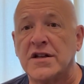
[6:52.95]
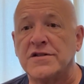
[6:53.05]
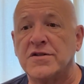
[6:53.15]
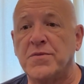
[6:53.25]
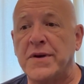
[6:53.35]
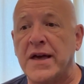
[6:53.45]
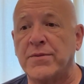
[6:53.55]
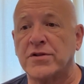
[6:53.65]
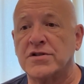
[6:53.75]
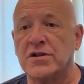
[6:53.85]
to be
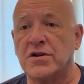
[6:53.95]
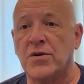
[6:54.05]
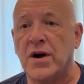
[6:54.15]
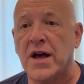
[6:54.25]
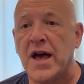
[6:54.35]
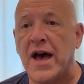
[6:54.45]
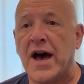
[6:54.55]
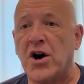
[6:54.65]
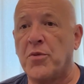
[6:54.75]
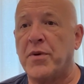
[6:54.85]
able to
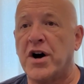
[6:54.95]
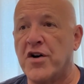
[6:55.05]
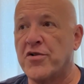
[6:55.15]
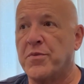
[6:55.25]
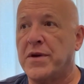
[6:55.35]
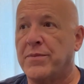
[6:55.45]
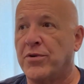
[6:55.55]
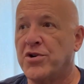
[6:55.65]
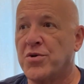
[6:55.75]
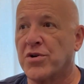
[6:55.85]
help other
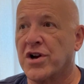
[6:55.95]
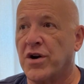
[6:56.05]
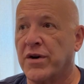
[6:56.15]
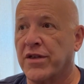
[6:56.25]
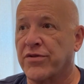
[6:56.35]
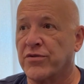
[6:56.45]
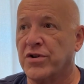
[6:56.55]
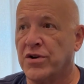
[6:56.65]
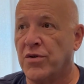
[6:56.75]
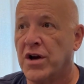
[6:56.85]
people who were going
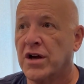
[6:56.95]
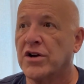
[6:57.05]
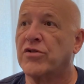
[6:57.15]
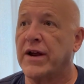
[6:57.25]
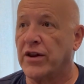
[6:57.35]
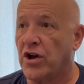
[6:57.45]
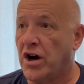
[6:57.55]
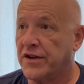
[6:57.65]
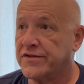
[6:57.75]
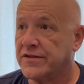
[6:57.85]
through great
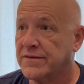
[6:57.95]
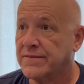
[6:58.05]
loss?